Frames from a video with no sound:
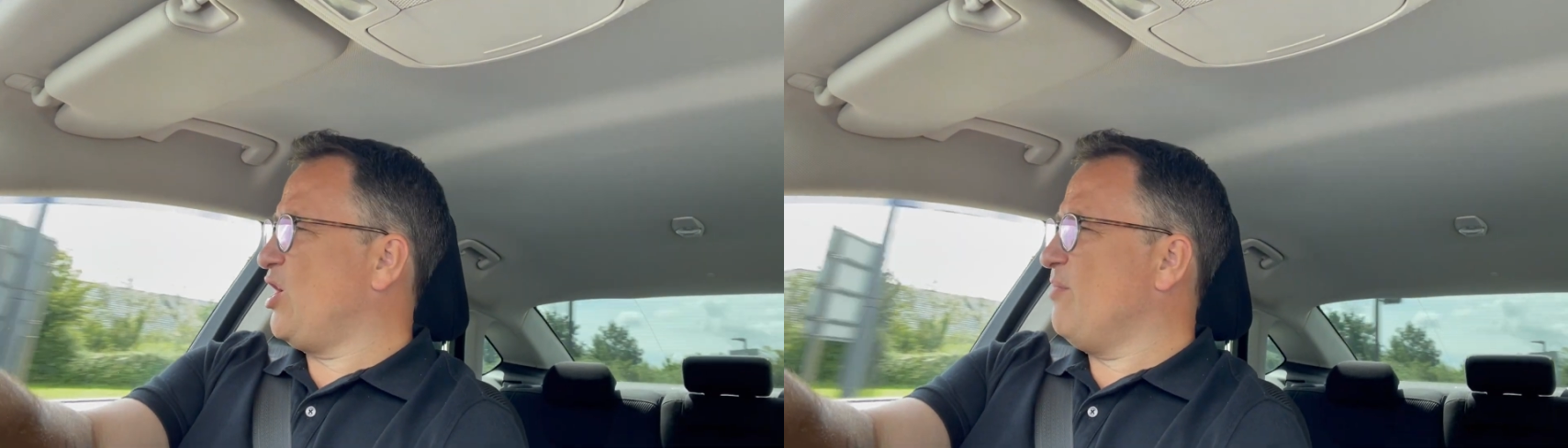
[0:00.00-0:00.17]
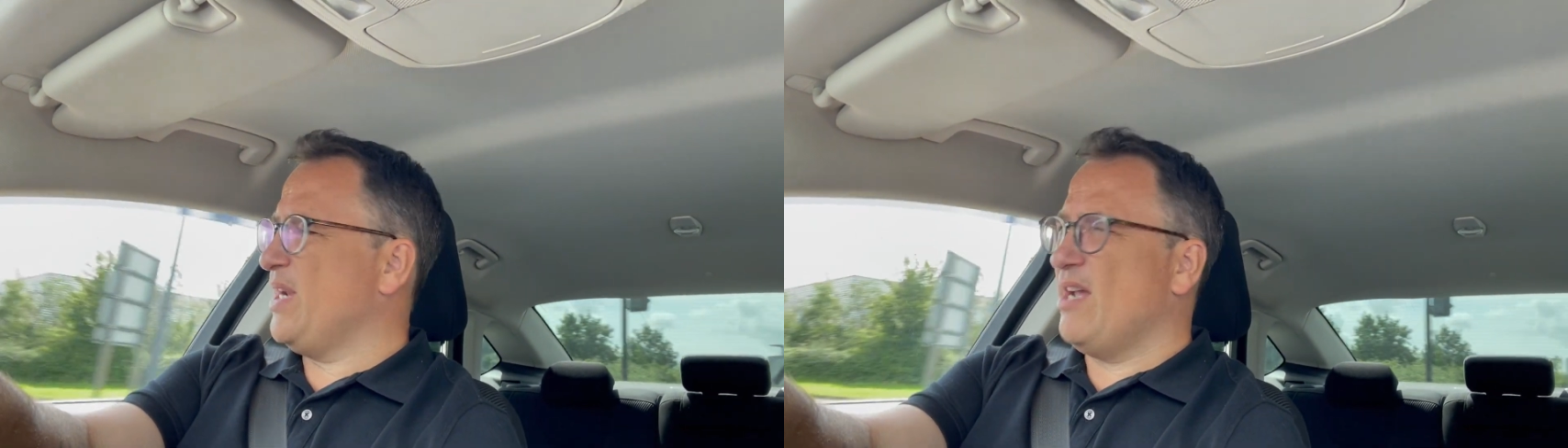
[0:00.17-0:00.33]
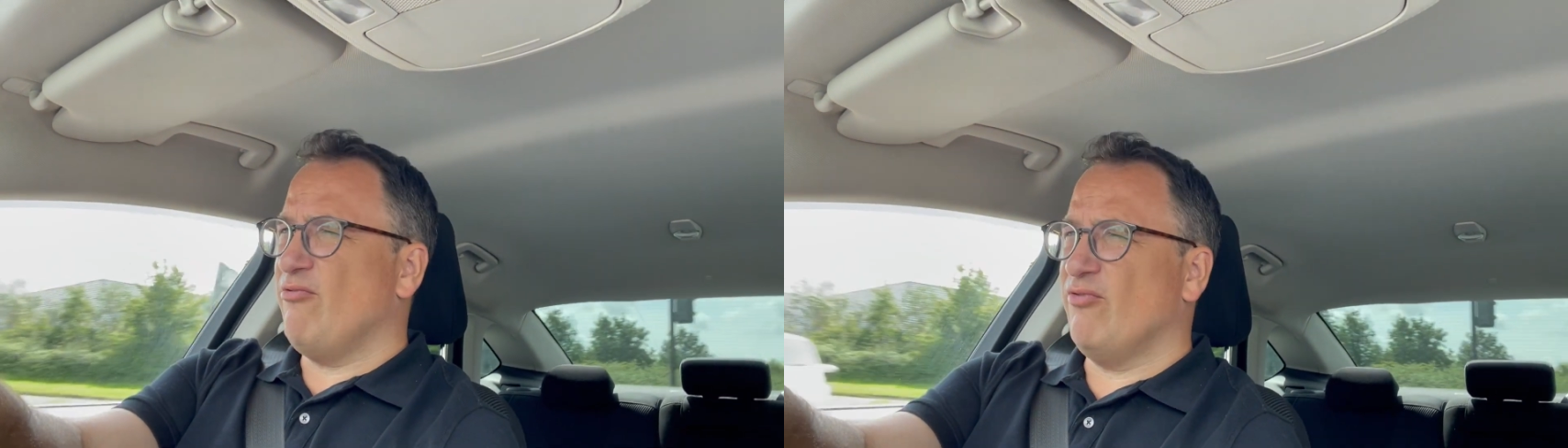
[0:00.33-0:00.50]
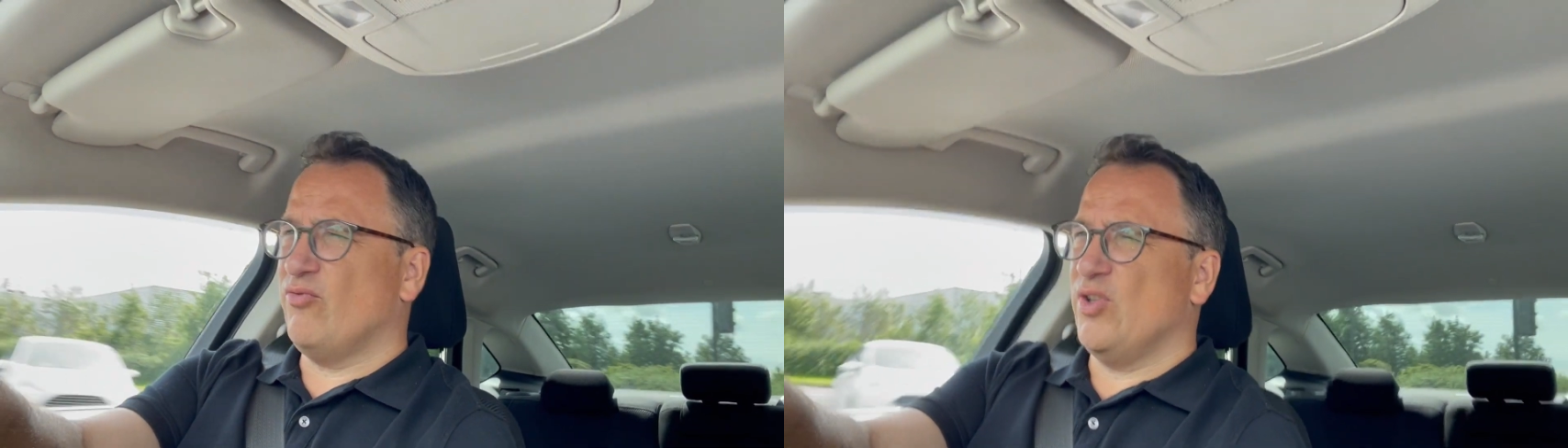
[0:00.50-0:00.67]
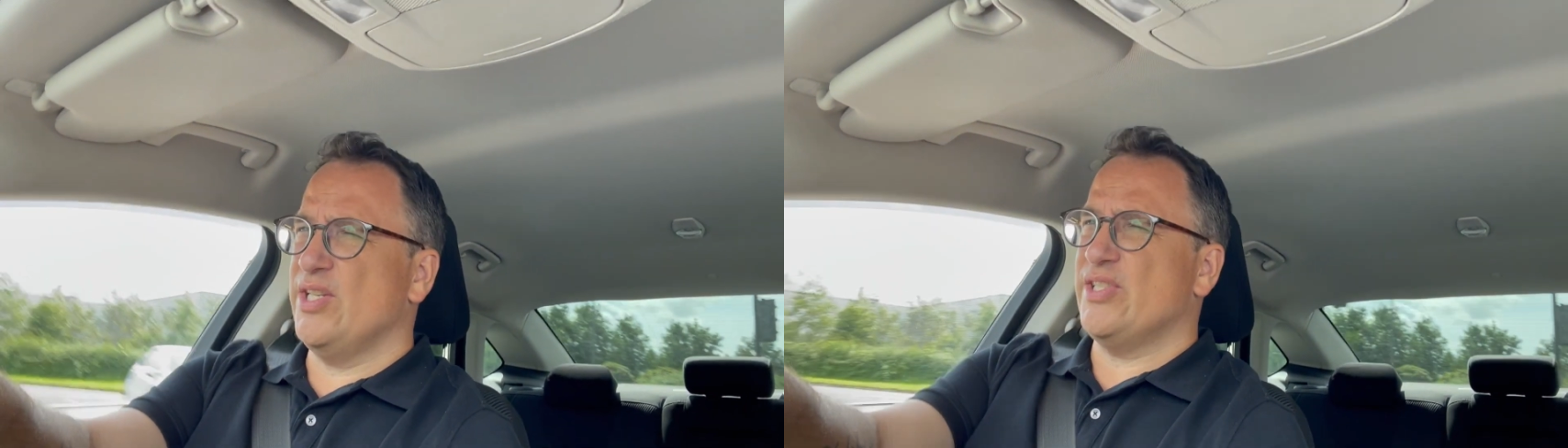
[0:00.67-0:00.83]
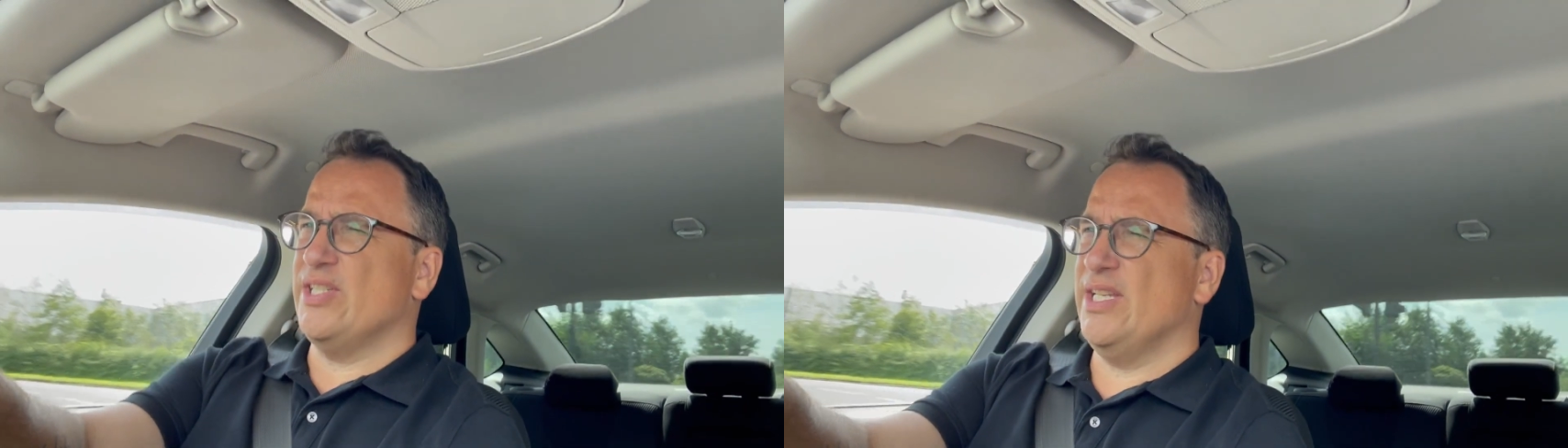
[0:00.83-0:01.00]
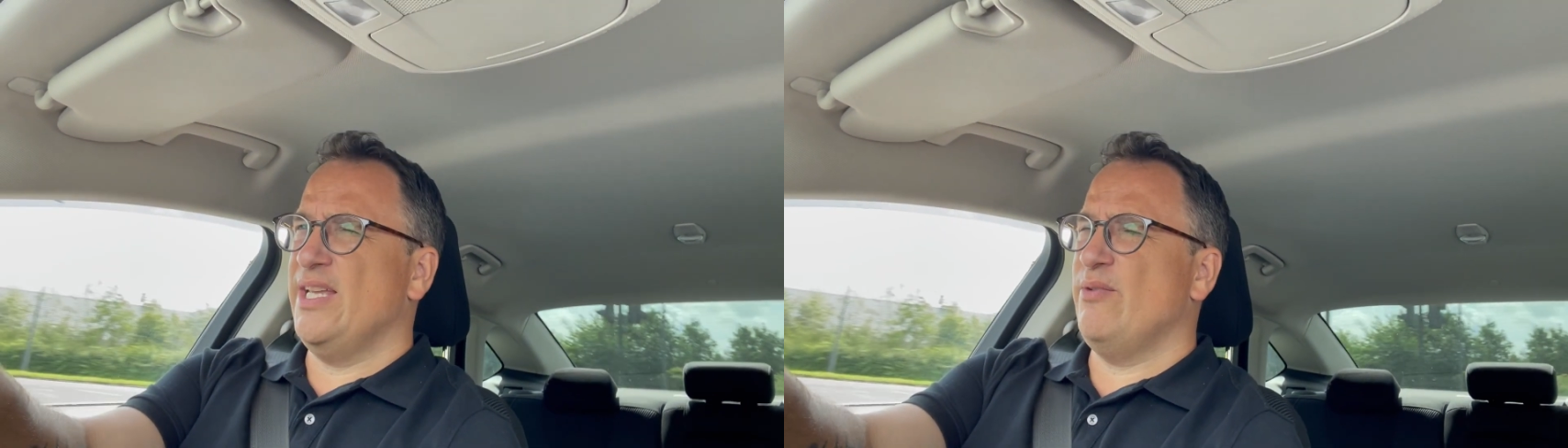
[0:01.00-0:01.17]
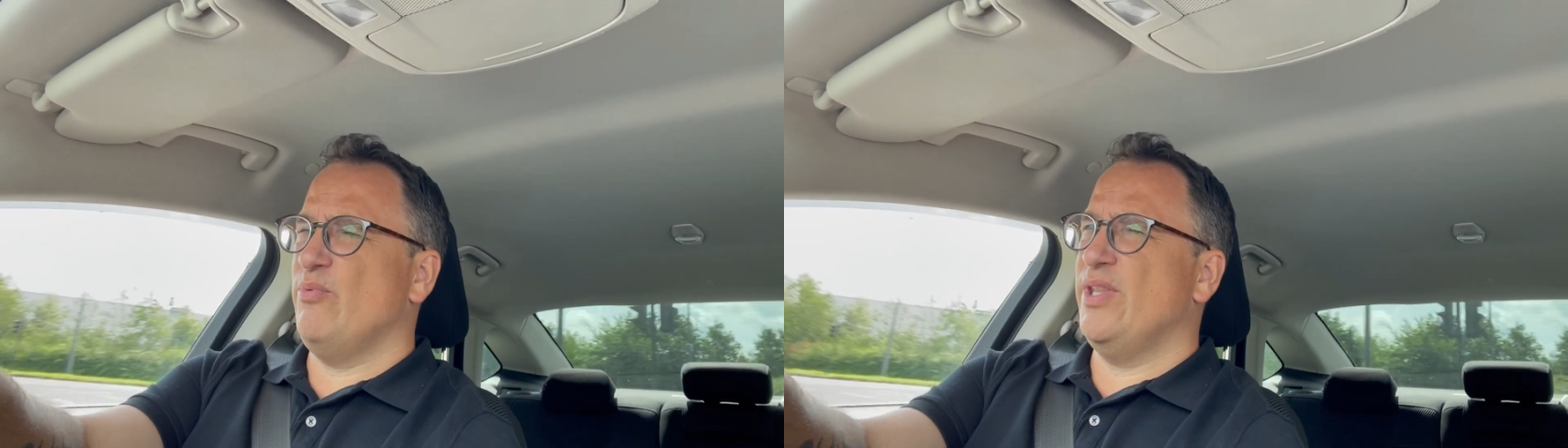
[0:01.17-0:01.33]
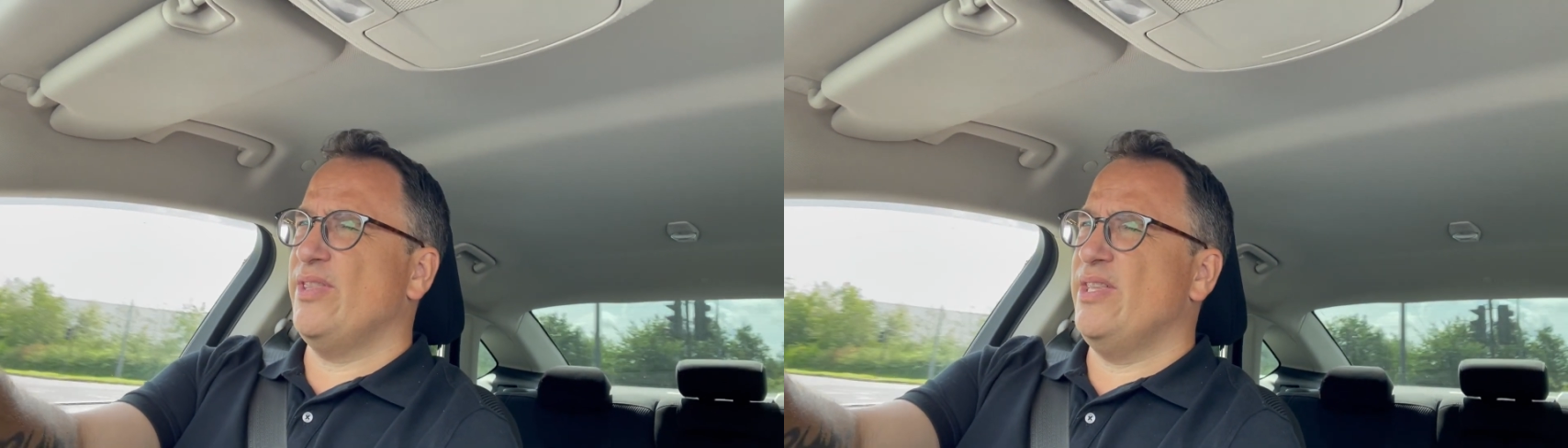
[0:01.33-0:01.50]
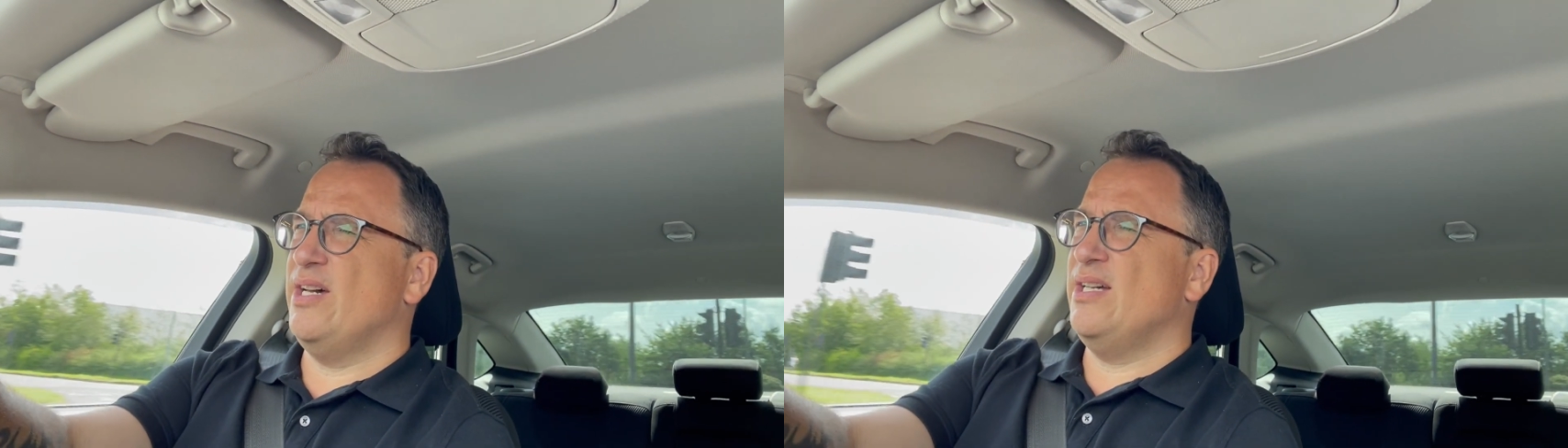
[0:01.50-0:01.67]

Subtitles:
coming out recently with